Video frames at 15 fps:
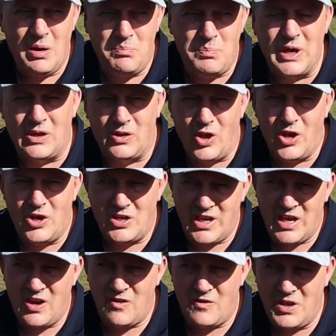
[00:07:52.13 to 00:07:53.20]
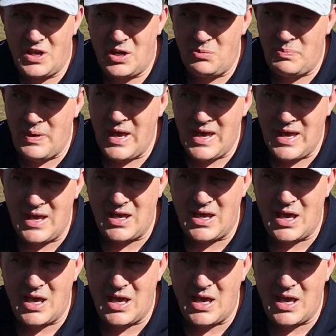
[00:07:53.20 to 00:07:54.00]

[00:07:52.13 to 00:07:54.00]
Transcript: big load carrying pack.